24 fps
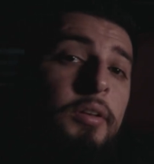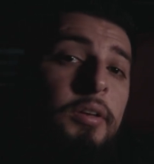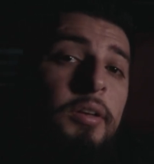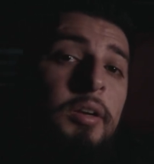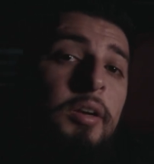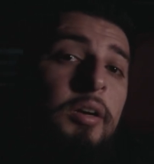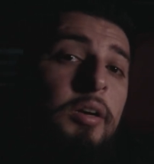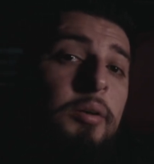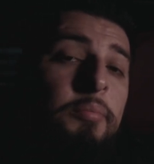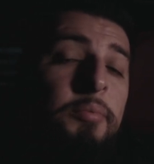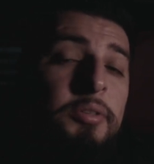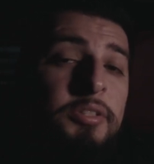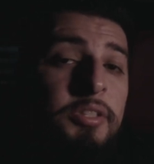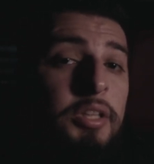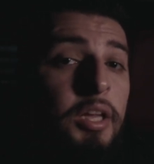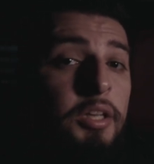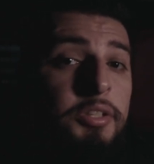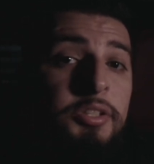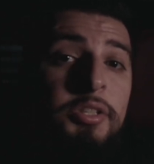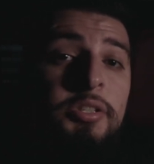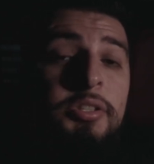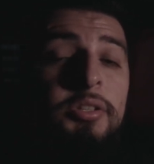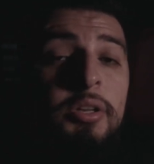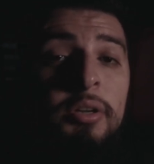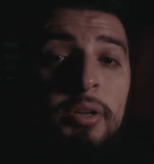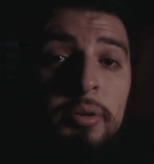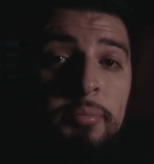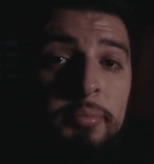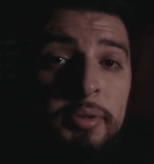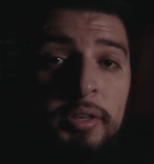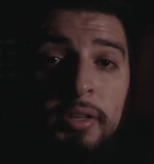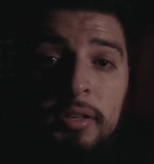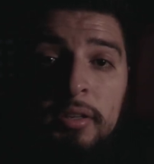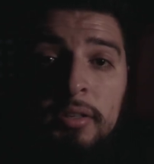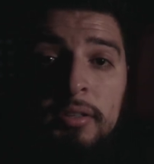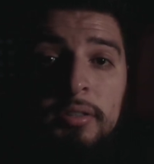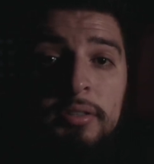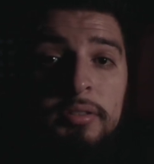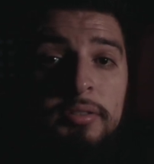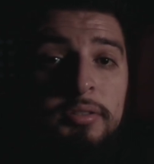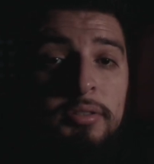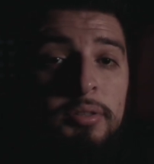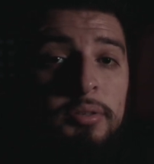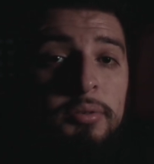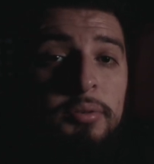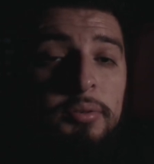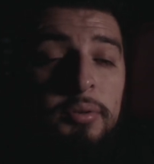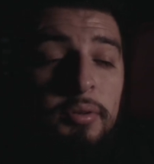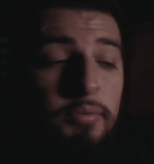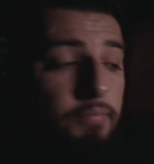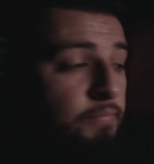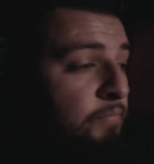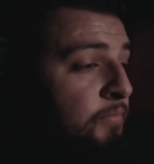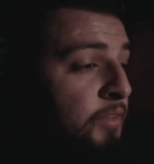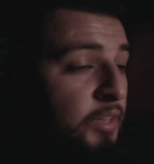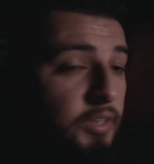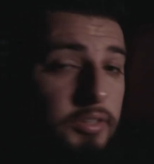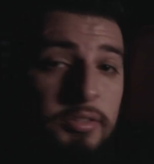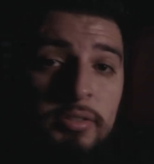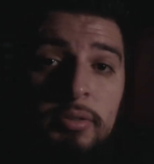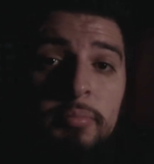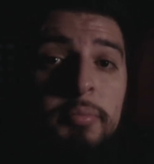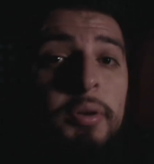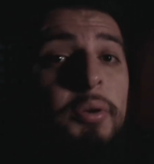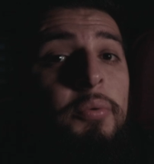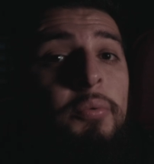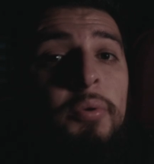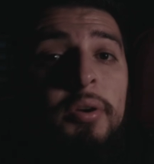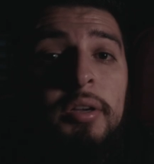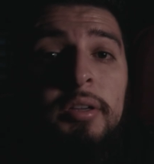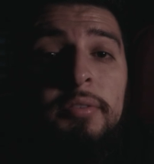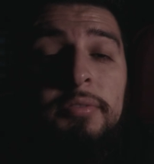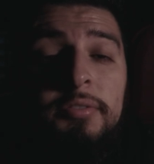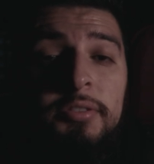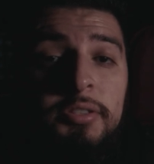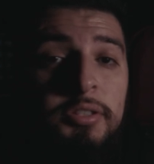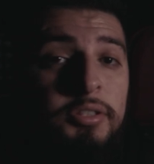It's not just all me, so thanks to my wife.